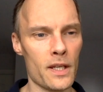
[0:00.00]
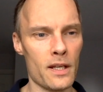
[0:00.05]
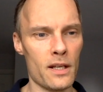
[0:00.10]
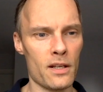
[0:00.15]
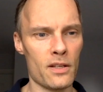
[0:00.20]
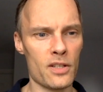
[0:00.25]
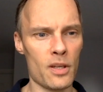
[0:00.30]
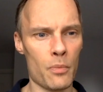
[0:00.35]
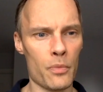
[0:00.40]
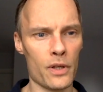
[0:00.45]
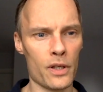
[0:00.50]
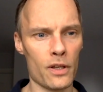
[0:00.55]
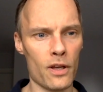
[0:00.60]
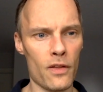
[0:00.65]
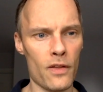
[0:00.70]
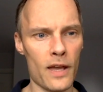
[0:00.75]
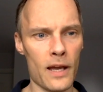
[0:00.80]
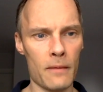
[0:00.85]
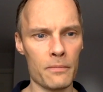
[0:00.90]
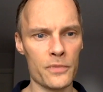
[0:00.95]
something like
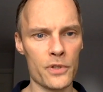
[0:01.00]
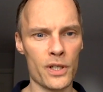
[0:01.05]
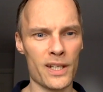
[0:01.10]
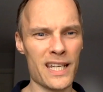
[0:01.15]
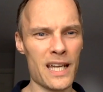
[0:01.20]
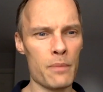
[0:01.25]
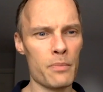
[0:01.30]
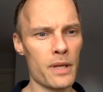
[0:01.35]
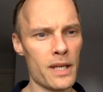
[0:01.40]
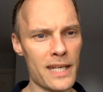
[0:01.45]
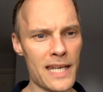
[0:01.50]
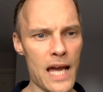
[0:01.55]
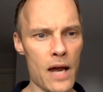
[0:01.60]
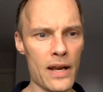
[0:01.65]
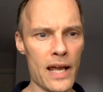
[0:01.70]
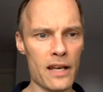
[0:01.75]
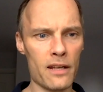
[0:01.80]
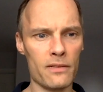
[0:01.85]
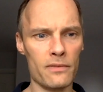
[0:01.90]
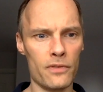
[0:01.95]
that. So it can be a noun
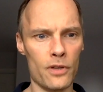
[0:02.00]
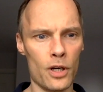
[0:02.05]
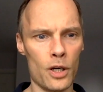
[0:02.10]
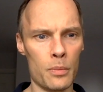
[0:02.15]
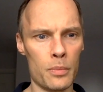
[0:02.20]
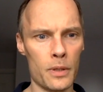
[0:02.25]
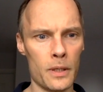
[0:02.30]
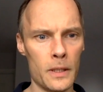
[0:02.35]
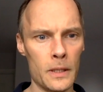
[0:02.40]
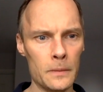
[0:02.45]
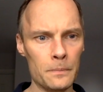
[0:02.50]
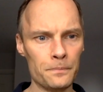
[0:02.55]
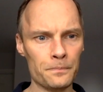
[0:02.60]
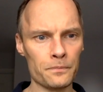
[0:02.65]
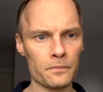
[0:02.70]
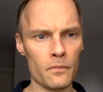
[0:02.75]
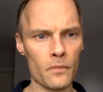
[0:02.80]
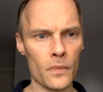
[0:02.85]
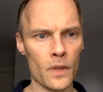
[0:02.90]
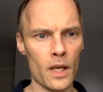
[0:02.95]
and a verb.
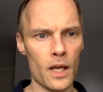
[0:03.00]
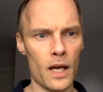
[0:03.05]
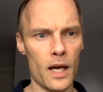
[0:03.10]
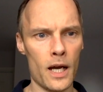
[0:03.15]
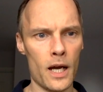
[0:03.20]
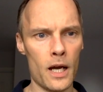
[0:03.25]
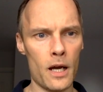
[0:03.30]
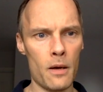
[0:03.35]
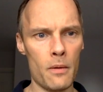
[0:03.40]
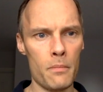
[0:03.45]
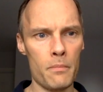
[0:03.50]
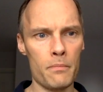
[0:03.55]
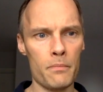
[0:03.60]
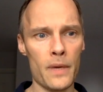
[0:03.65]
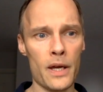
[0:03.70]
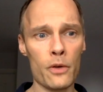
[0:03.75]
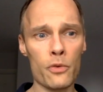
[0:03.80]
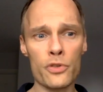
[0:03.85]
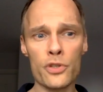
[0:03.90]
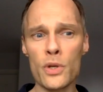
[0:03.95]

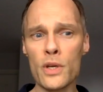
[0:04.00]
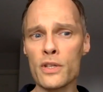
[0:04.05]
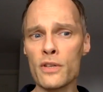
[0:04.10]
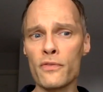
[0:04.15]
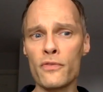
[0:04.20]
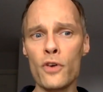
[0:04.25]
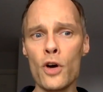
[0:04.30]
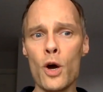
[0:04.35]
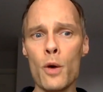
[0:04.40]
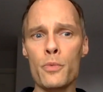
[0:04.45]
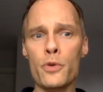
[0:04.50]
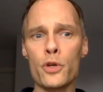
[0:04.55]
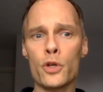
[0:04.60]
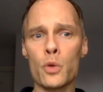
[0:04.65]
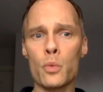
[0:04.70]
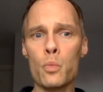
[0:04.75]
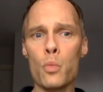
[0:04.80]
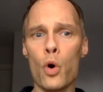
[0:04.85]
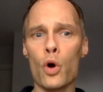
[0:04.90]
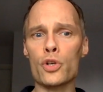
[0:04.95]
And also as a verb, you
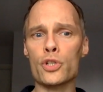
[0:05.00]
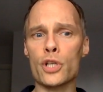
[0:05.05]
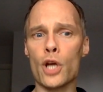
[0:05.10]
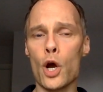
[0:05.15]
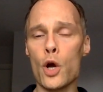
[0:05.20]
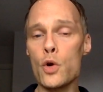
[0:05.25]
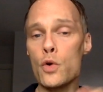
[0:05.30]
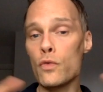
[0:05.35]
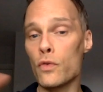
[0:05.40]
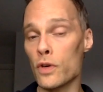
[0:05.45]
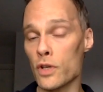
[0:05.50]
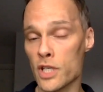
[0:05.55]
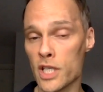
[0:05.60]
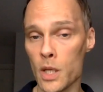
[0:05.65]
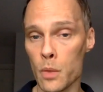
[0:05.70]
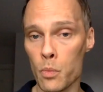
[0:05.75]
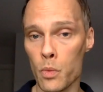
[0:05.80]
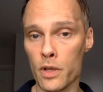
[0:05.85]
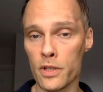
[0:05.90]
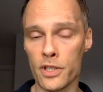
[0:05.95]
can watch over
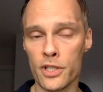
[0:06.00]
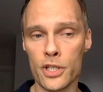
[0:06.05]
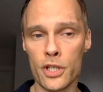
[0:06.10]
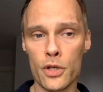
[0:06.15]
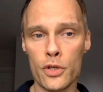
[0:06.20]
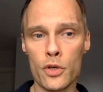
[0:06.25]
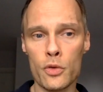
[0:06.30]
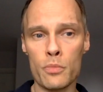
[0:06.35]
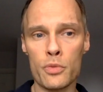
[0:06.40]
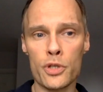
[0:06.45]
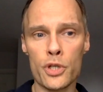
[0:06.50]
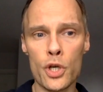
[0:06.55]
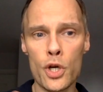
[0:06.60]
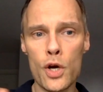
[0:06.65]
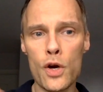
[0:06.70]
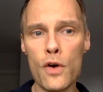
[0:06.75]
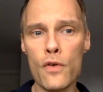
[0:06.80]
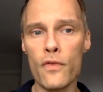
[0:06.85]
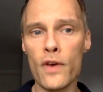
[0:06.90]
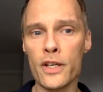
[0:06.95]
someone. So you
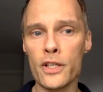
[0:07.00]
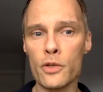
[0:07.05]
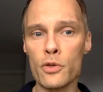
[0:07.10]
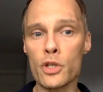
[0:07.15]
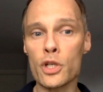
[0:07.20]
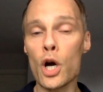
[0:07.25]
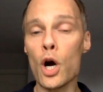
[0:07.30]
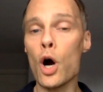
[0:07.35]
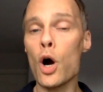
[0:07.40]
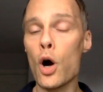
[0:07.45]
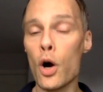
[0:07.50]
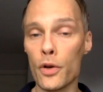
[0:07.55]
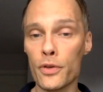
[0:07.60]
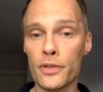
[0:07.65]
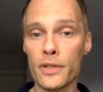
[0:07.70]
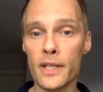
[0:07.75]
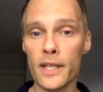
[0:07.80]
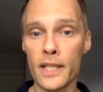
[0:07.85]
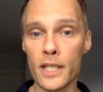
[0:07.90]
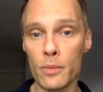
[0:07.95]
observe and you guard
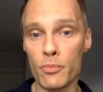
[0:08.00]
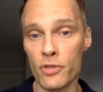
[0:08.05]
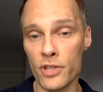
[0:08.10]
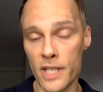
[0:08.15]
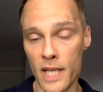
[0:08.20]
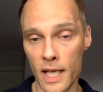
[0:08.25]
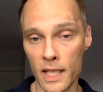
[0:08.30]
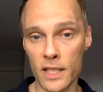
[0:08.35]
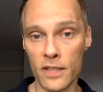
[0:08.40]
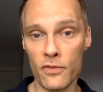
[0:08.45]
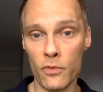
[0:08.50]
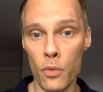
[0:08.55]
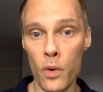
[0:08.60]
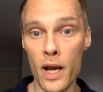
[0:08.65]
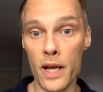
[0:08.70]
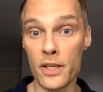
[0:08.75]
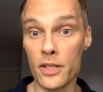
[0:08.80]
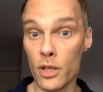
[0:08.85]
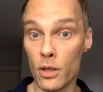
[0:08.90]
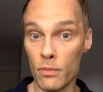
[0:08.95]
in a protective
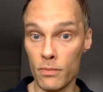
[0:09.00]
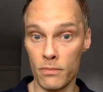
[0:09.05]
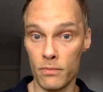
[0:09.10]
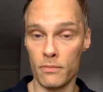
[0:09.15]
way. So